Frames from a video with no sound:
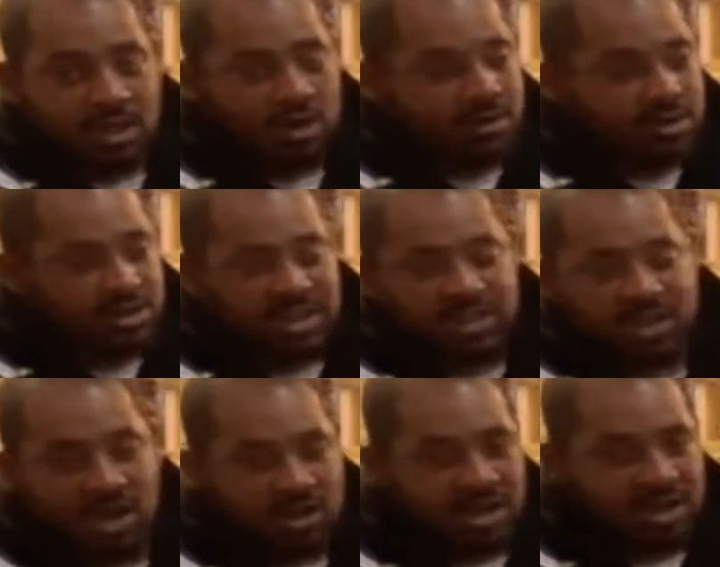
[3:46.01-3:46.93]
You know, because
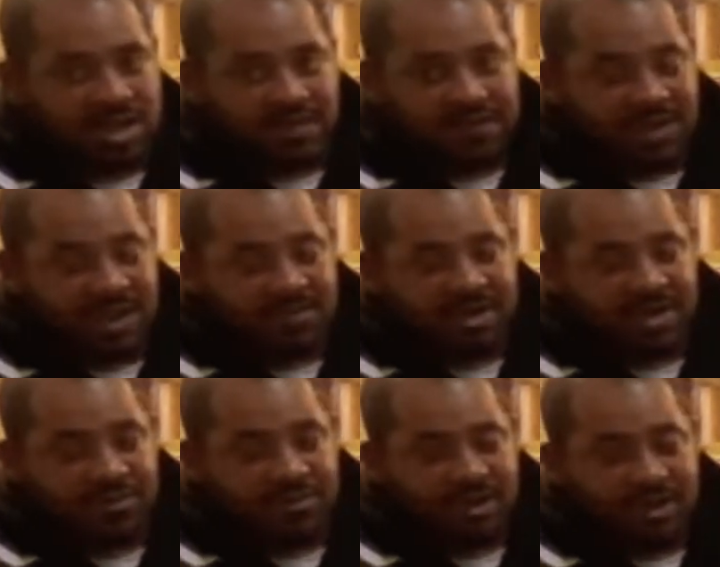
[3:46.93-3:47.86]
that's all that left-hand
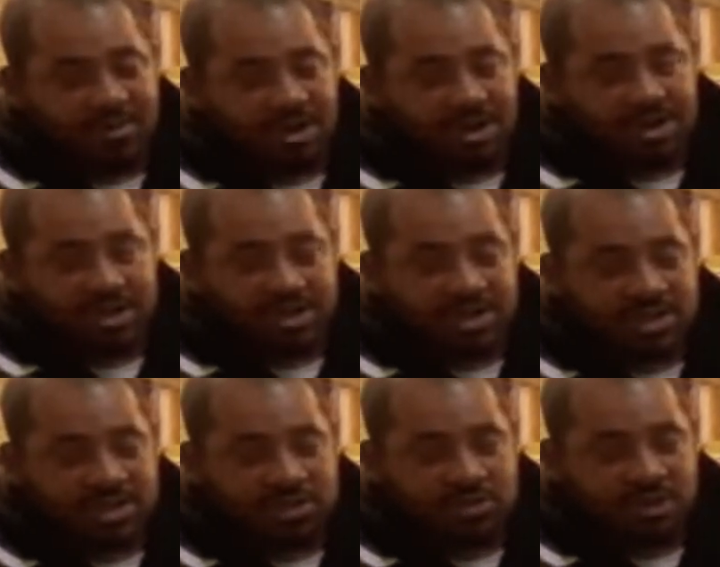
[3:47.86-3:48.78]
vibration
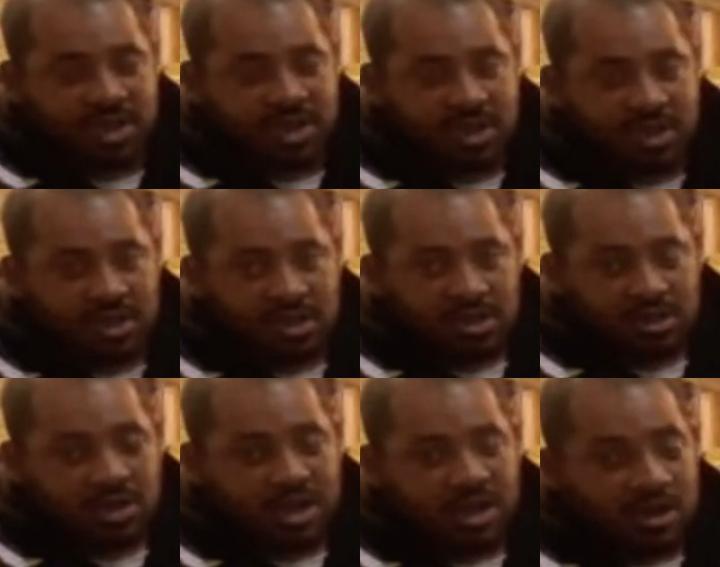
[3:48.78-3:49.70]
shit, too, man.
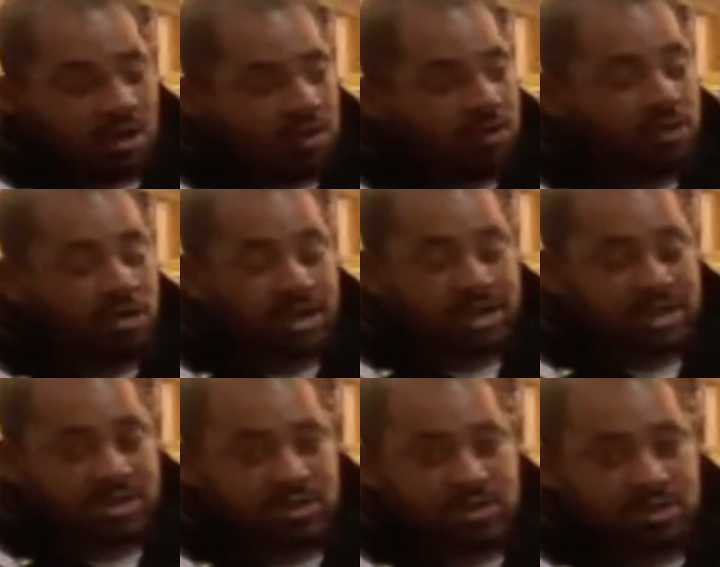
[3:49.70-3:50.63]
Yeah. You got to go
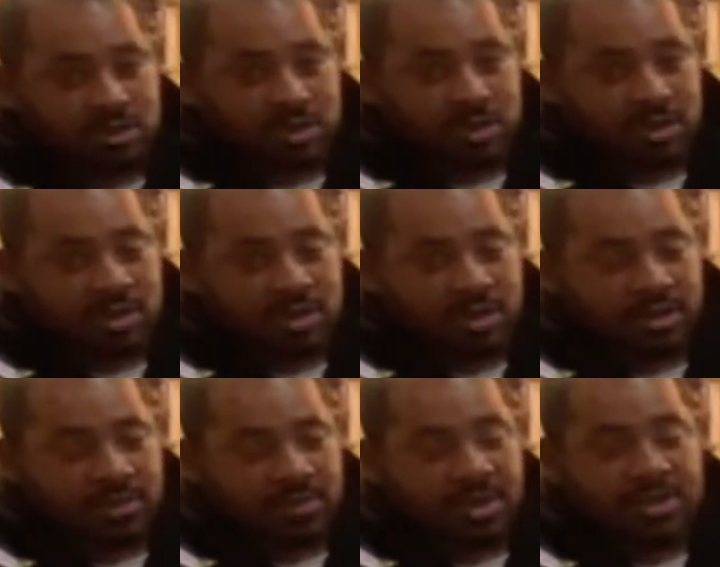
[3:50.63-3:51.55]
look into
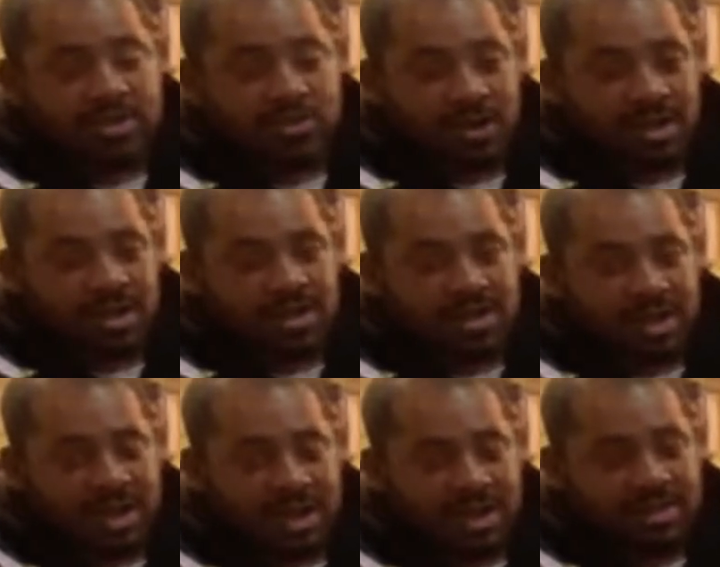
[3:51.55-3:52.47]
the
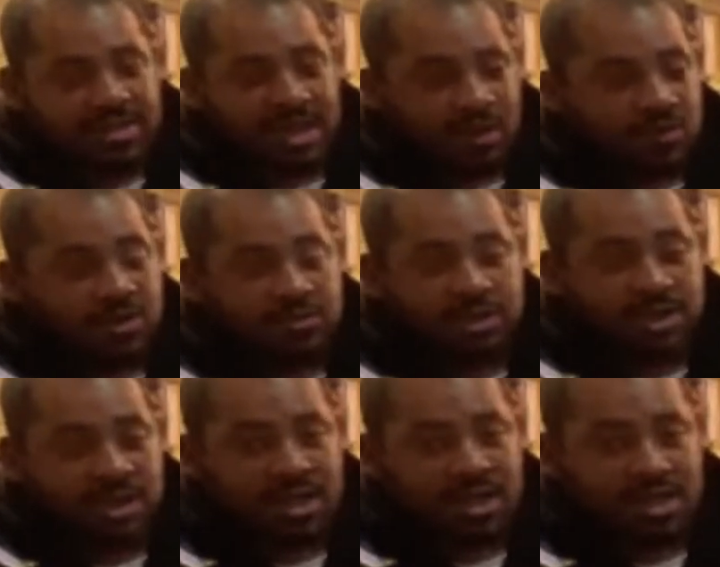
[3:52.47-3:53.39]
Mediterranean diet. That's how we
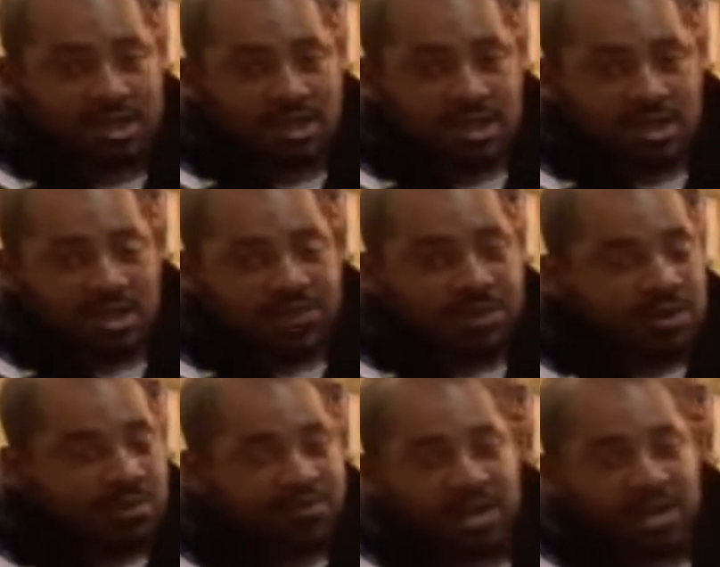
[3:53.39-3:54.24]
used to eat. Mm-hmm.